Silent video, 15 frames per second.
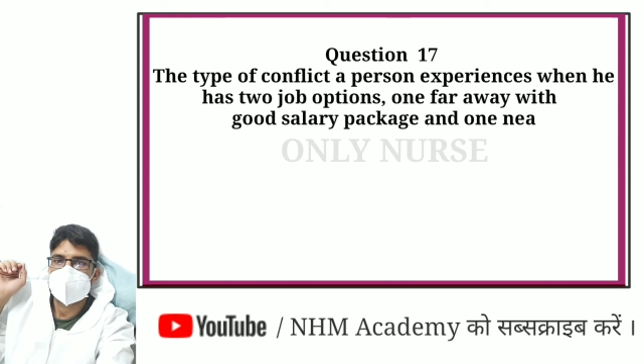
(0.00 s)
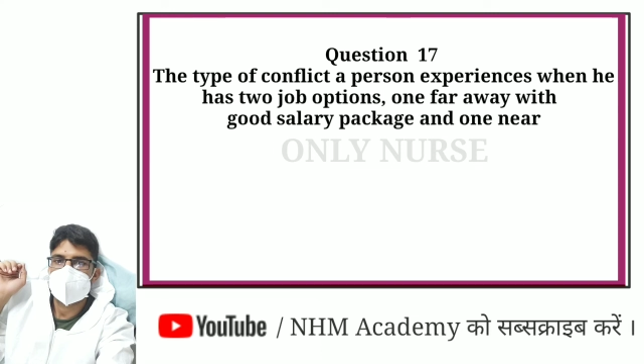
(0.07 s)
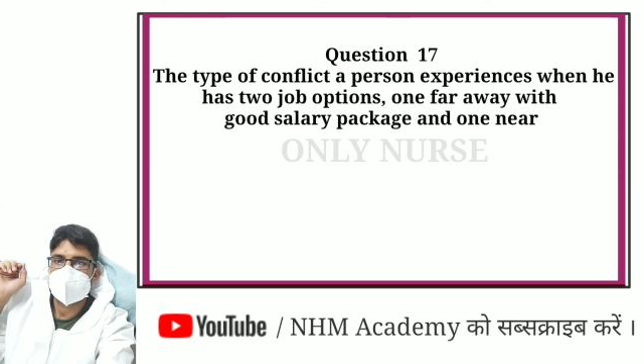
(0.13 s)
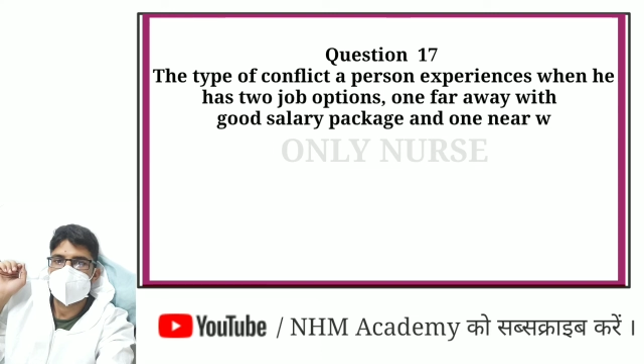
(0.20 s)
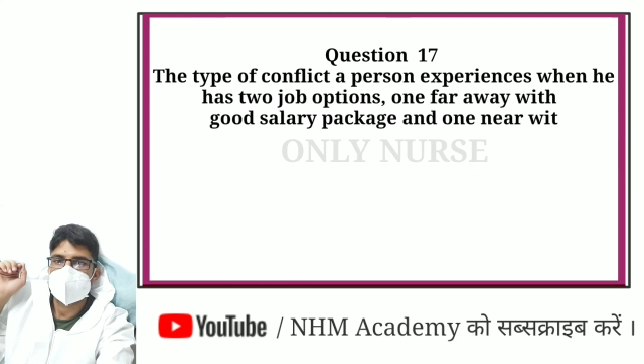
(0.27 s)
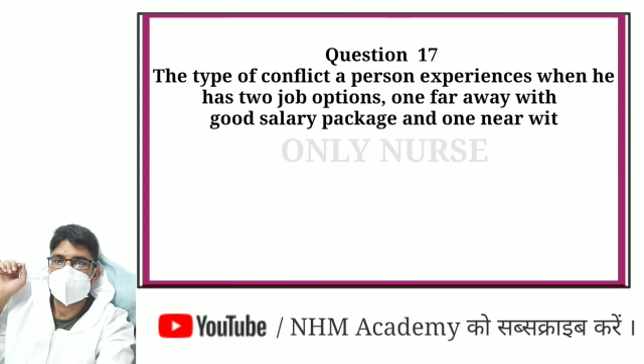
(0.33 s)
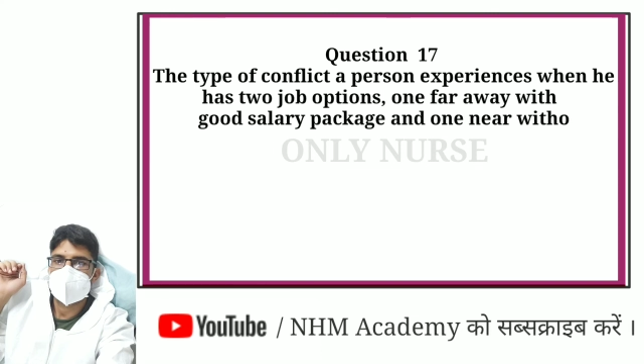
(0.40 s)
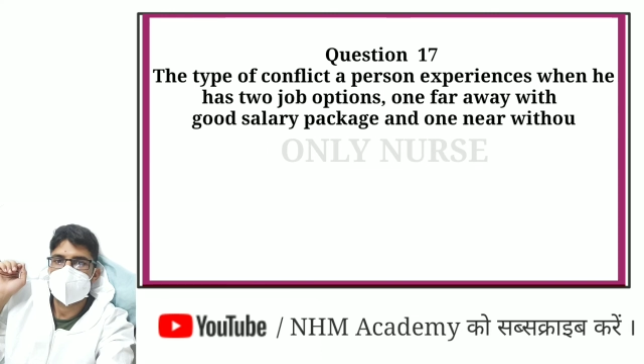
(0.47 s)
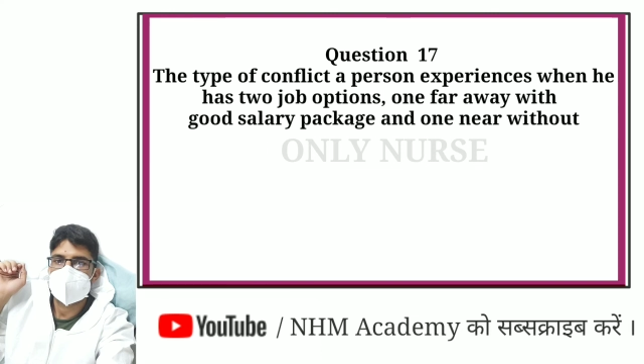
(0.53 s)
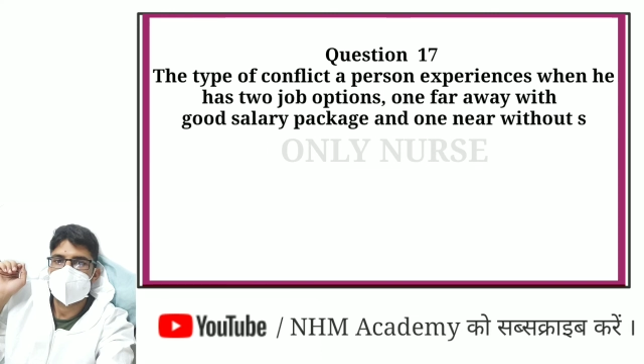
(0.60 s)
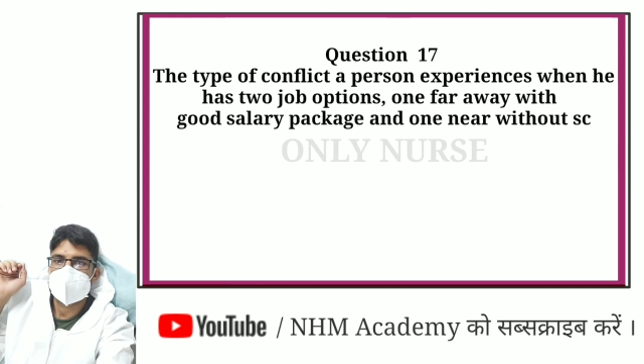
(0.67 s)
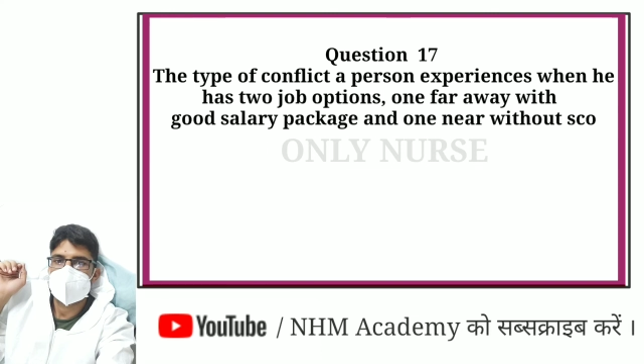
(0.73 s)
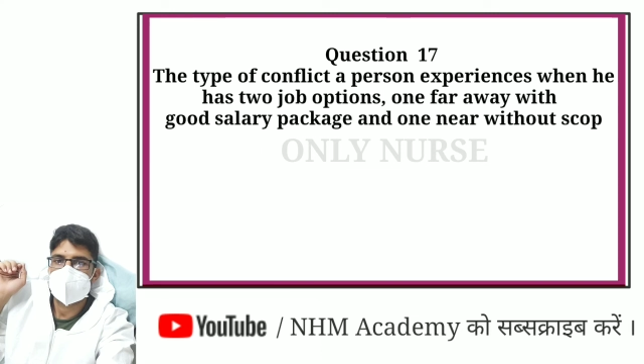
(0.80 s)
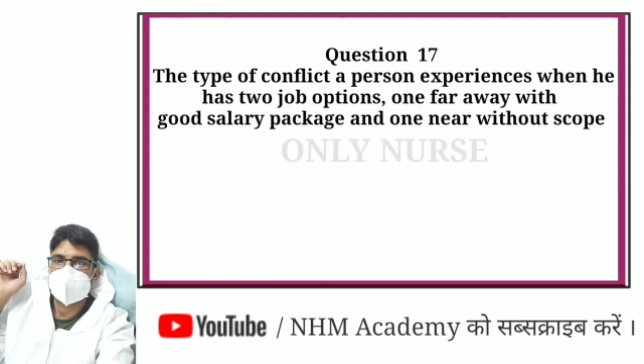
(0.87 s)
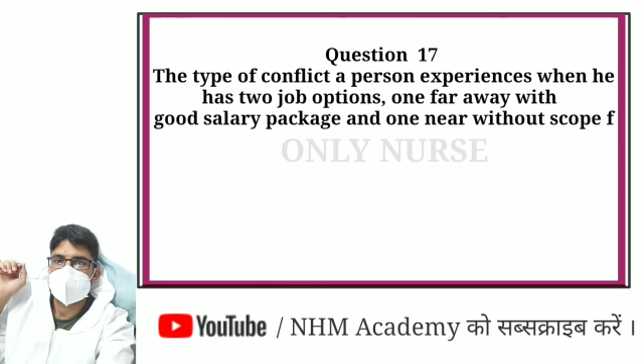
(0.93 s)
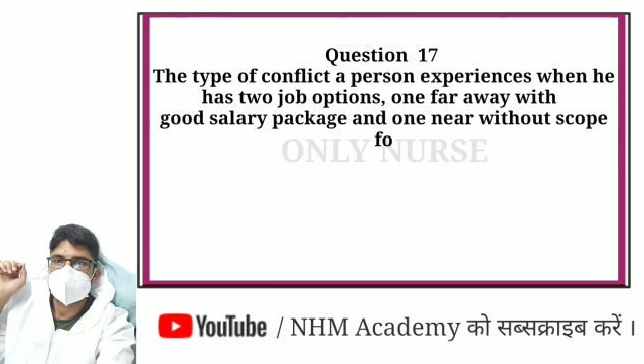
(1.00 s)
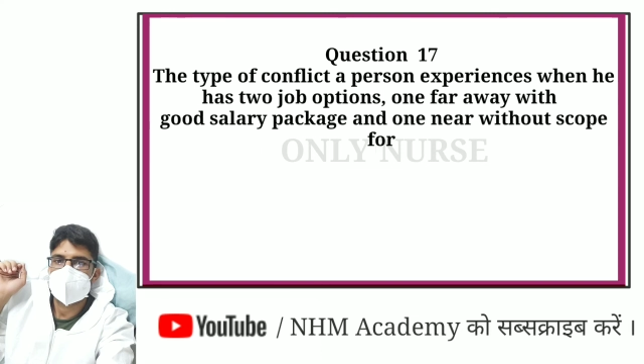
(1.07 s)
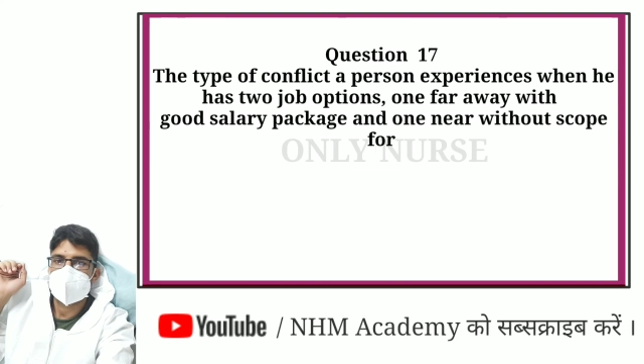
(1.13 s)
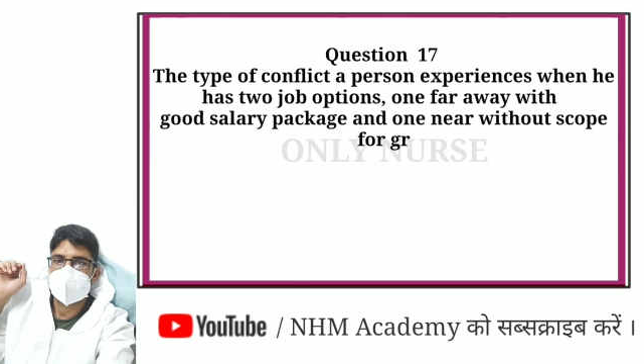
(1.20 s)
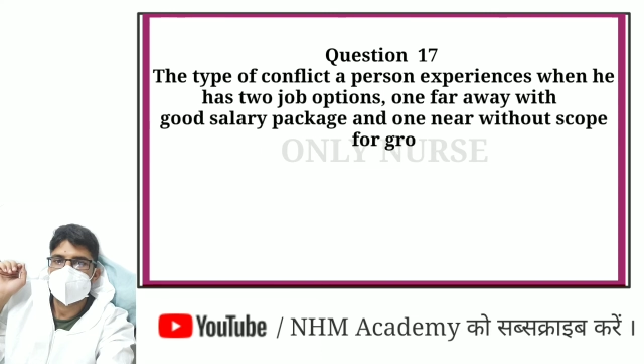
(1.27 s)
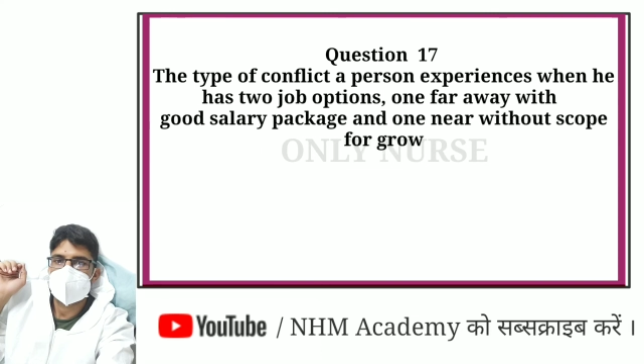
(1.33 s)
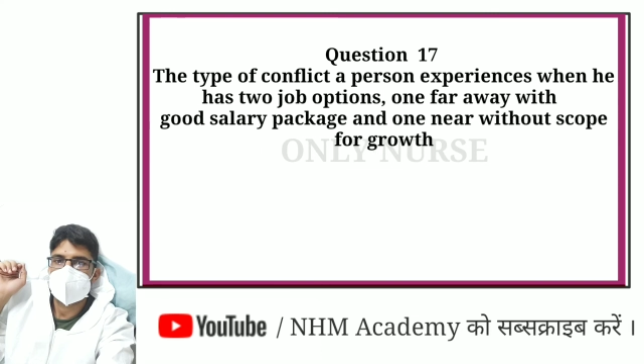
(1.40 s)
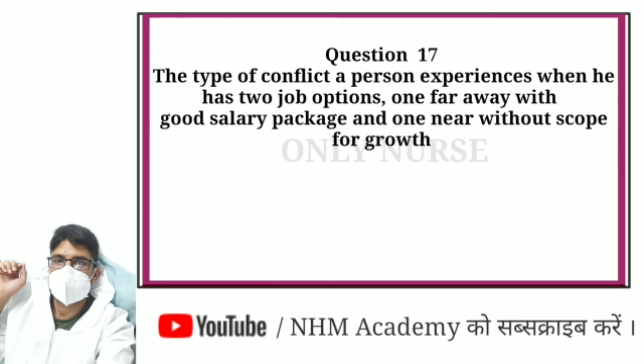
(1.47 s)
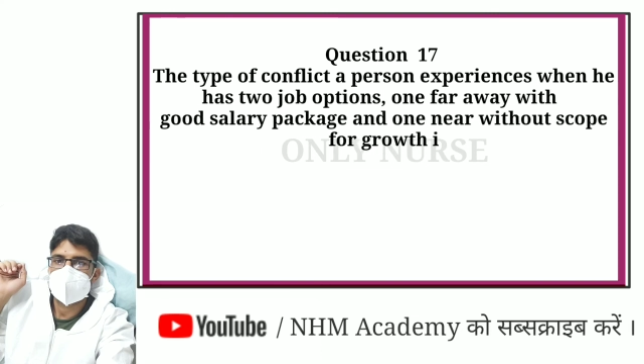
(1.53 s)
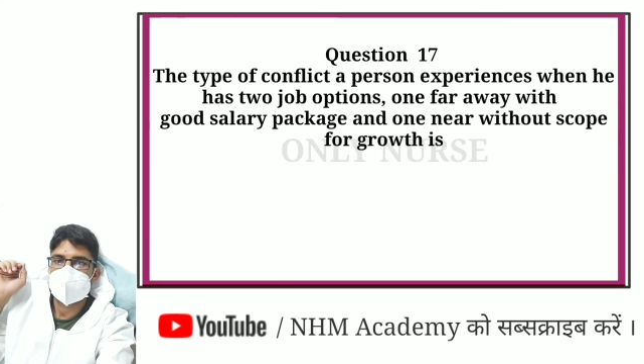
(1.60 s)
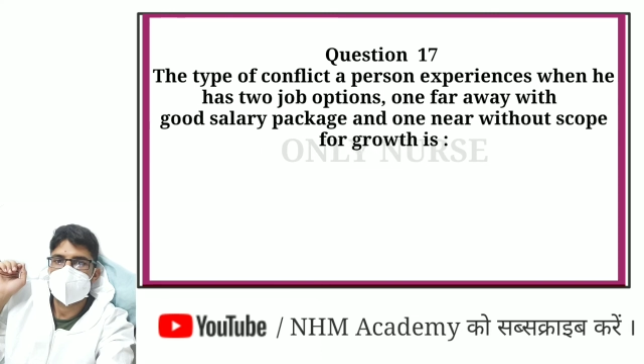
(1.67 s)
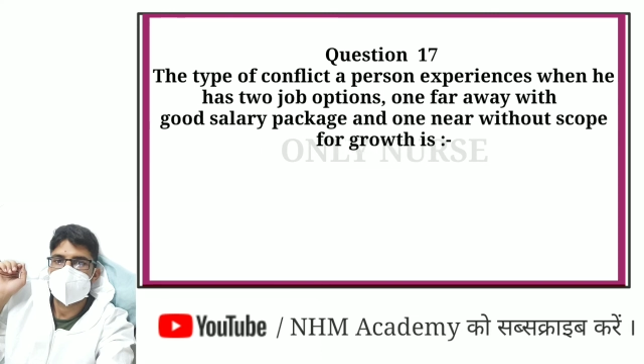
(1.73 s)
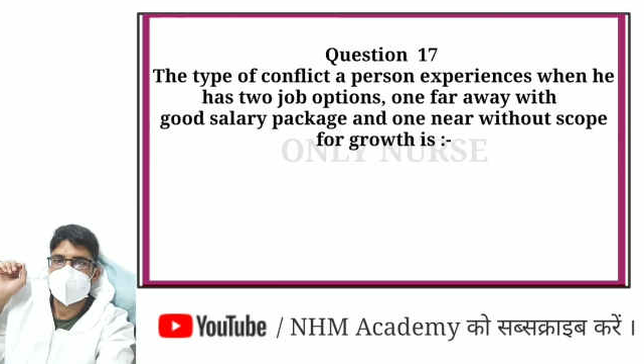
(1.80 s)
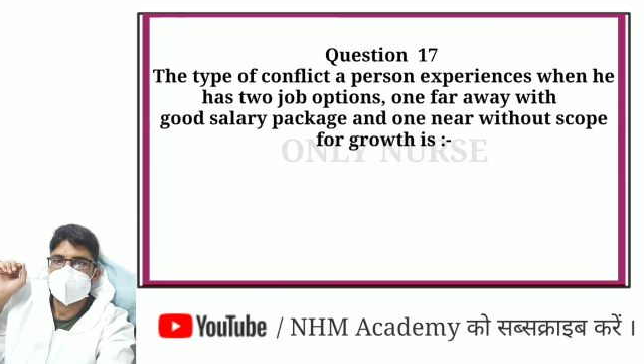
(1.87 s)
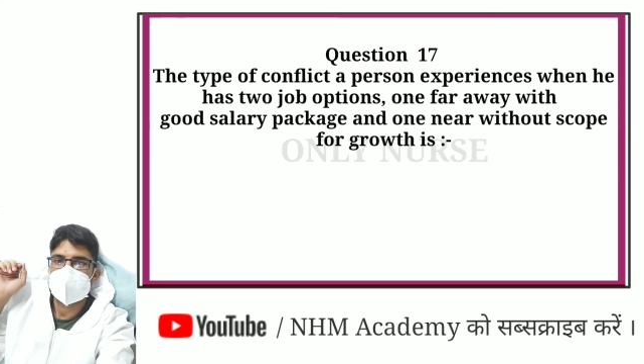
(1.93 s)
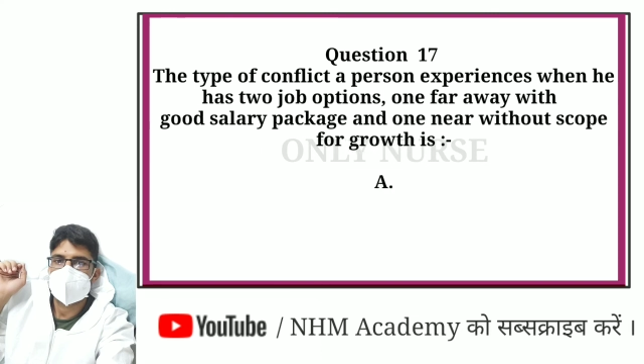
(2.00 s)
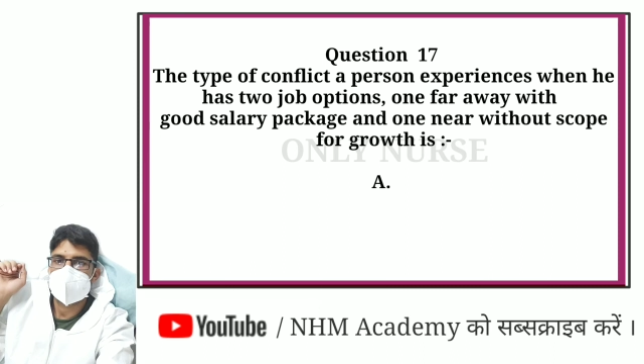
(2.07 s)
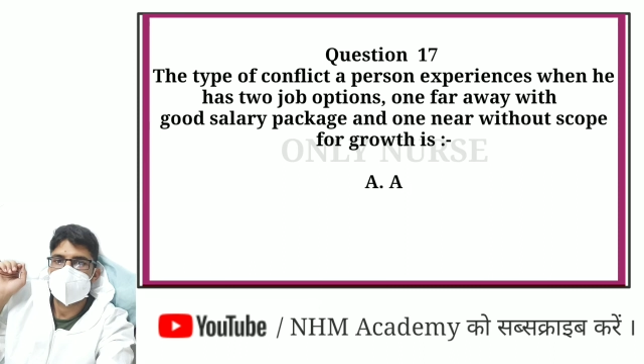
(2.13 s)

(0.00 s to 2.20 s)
good salary package and one near without